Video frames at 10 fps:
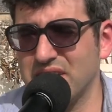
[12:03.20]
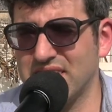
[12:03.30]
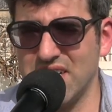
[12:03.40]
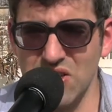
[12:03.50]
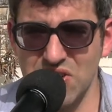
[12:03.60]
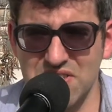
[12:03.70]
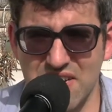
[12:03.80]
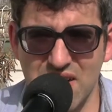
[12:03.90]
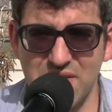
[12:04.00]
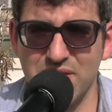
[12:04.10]
kill
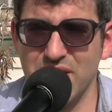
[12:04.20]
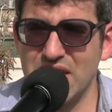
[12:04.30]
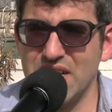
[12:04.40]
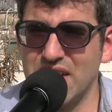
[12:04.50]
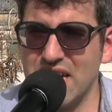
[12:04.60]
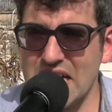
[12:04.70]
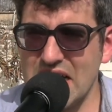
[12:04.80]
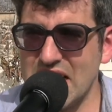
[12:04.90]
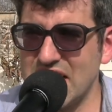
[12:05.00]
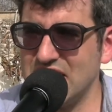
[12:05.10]
yourself
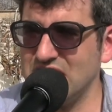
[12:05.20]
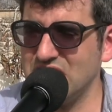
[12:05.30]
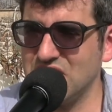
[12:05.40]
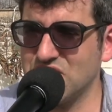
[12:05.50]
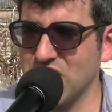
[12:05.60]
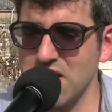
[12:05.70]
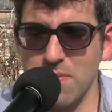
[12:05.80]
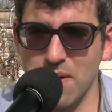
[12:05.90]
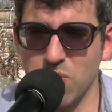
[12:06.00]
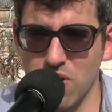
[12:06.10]
trying to
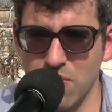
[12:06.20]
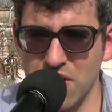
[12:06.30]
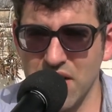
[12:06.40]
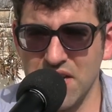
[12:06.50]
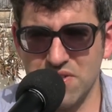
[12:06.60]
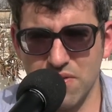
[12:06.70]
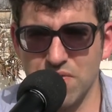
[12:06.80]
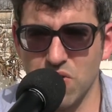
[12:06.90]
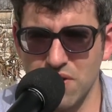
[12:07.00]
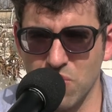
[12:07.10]
make more money, to
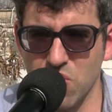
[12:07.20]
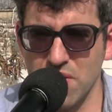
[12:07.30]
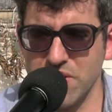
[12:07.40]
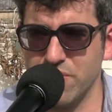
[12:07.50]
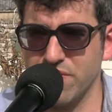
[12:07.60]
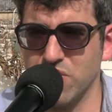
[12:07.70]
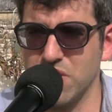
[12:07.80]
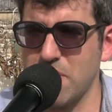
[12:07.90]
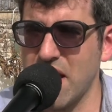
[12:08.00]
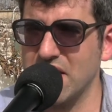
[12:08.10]
afford more, to
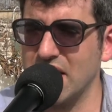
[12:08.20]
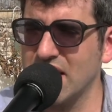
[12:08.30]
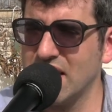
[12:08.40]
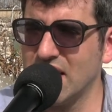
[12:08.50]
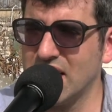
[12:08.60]
afford better.